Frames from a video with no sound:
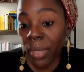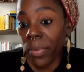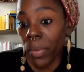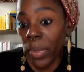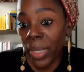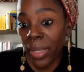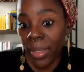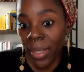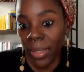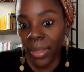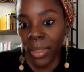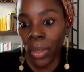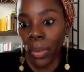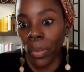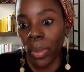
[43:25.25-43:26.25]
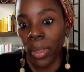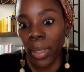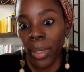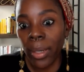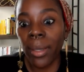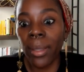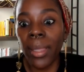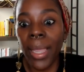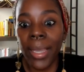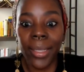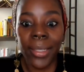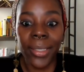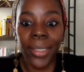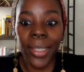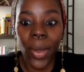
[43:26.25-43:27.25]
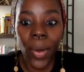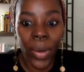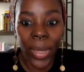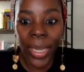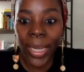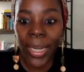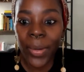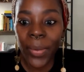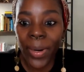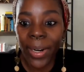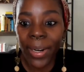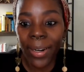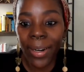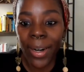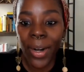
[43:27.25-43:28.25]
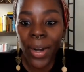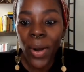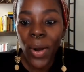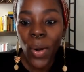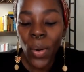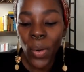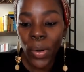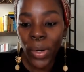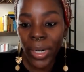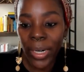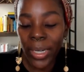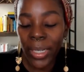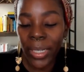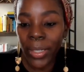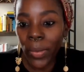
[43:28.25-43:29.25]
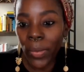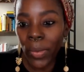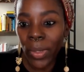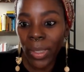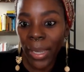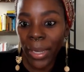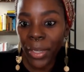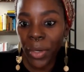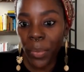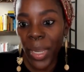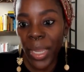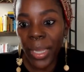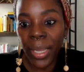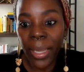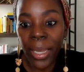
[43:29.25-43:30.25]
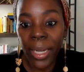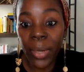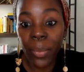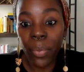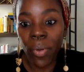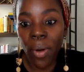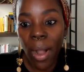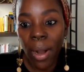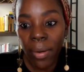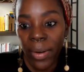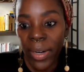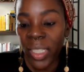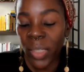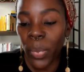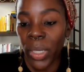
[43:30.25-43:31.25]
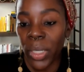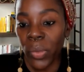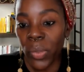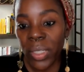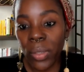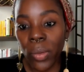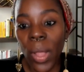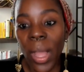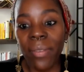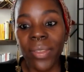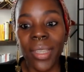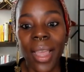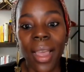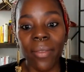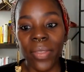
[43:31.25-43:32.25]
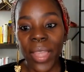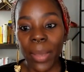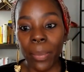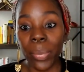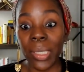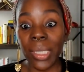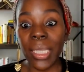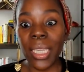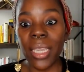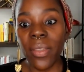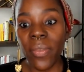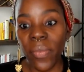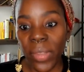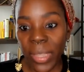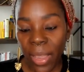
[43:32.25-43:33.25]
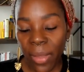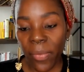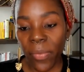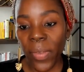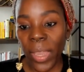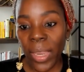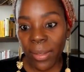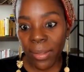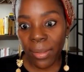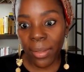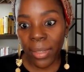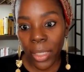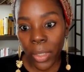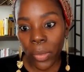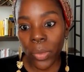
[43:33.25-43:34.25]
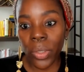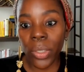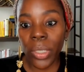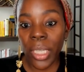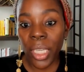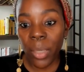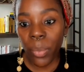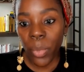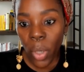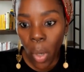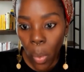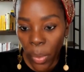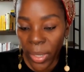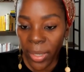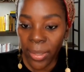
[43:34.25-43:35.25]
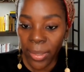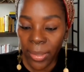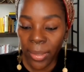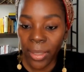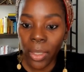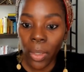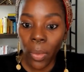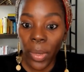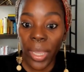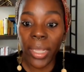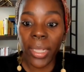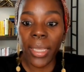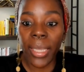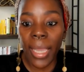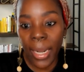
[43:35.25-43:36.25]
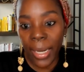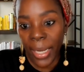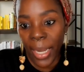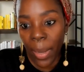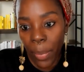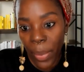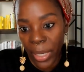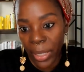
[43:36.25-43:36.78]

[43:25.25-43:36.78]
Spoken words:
even when things don't look like it's going anywhere, or you don't look like you're making any progress, but you still have to have that belief and that faith, to keep going because, it can get